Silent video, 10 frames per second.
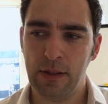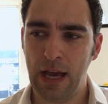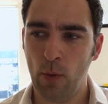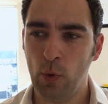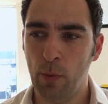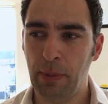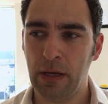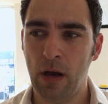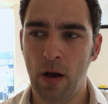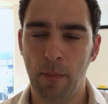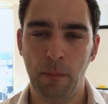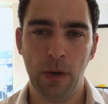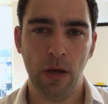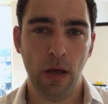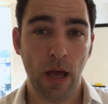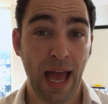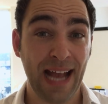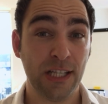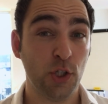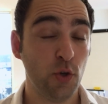that will become
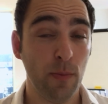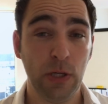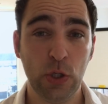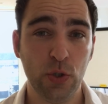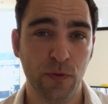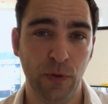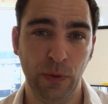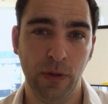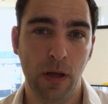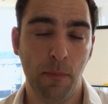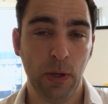extremely useful,